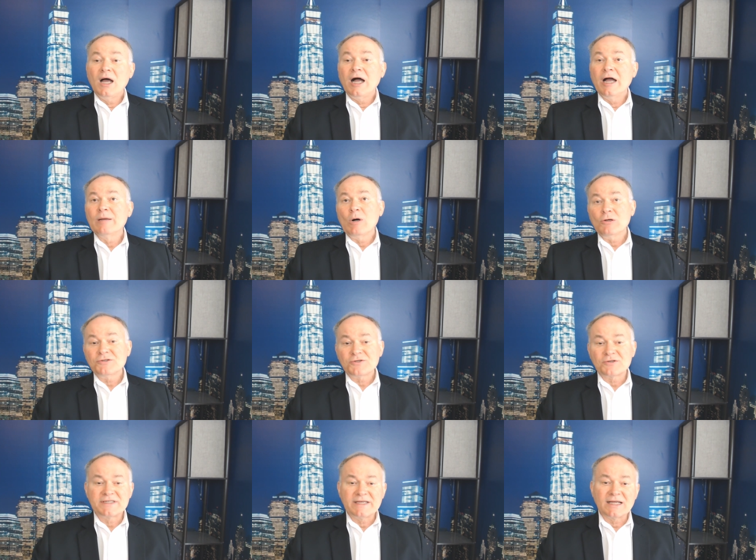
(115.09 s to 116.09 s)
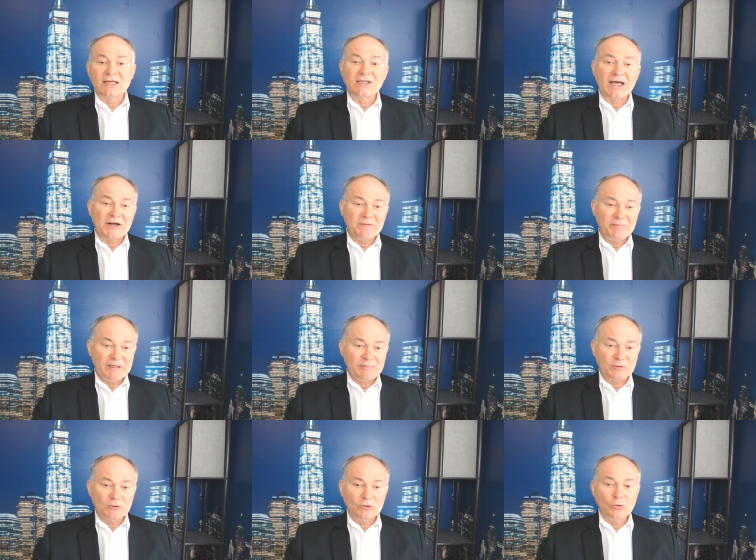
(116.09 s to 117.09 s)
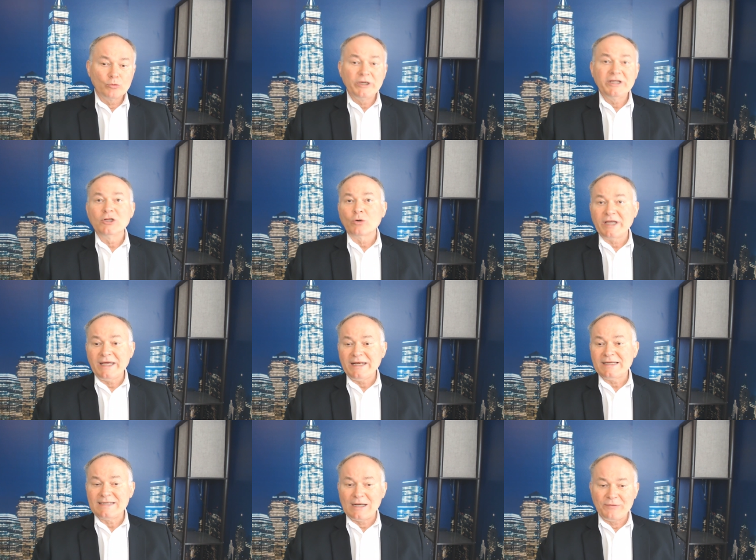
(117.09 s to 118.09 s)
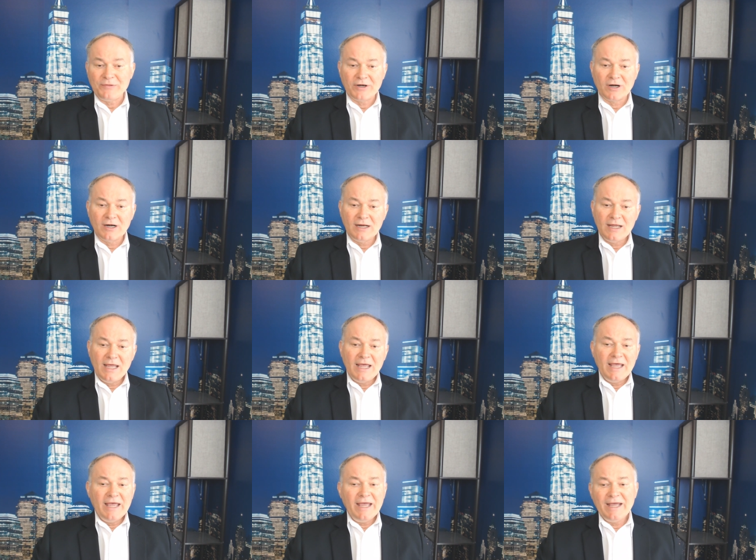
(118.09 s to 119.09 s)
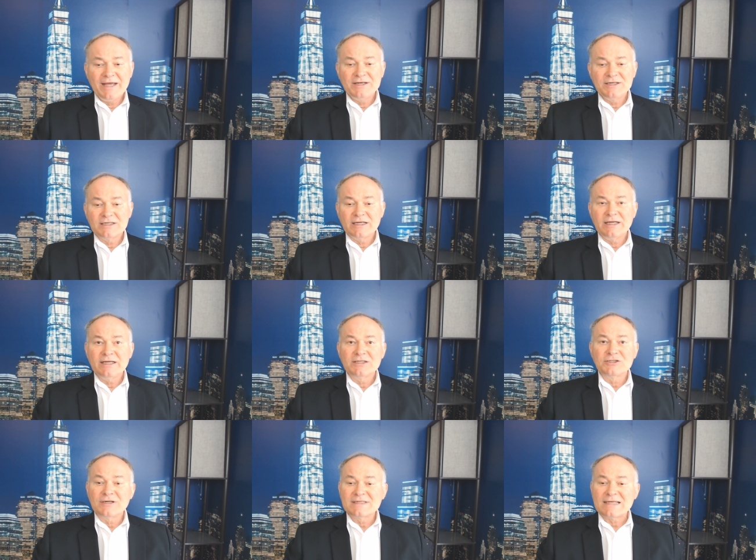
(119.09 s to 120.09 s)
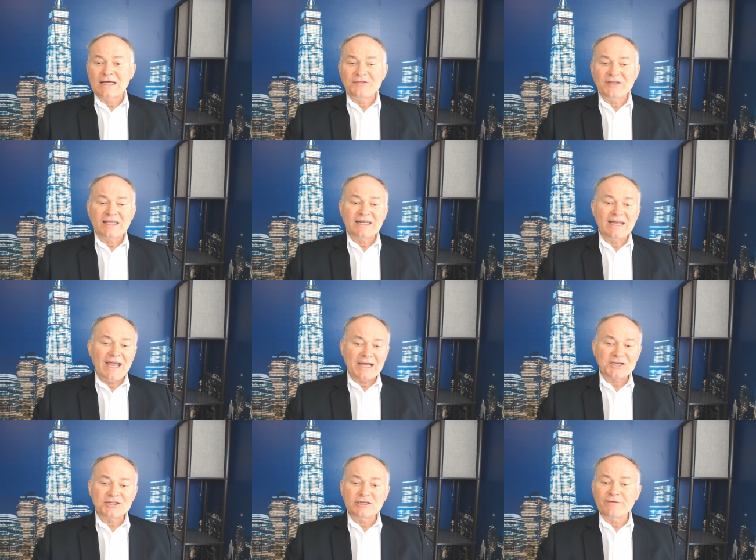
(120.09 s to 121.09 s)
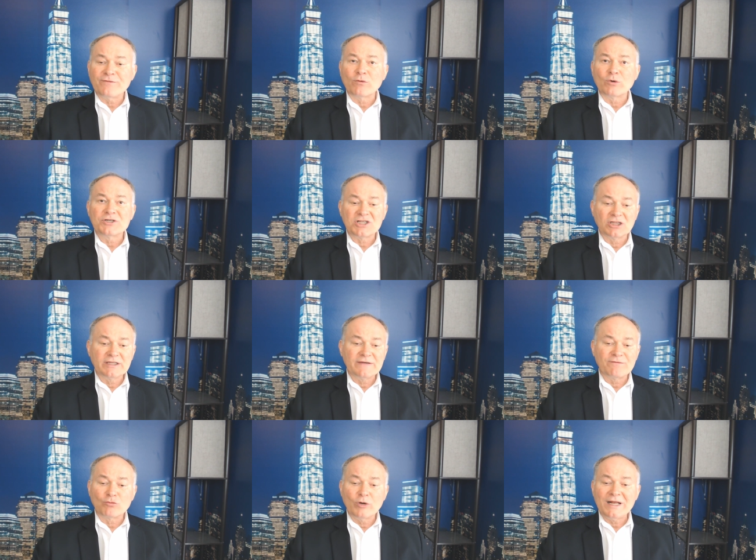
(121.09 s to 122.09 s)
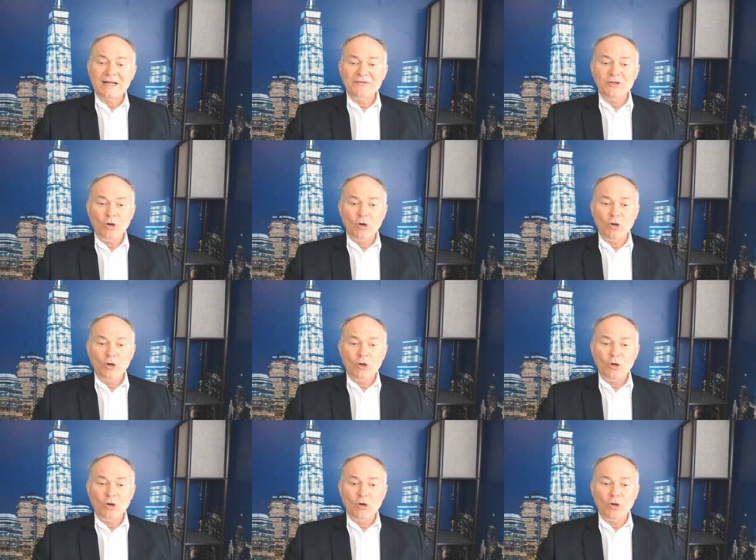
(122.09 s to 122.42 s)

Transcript: I'm also seeing a lot of people who relocated down there and uh, it turns out they can actually afford to live right on the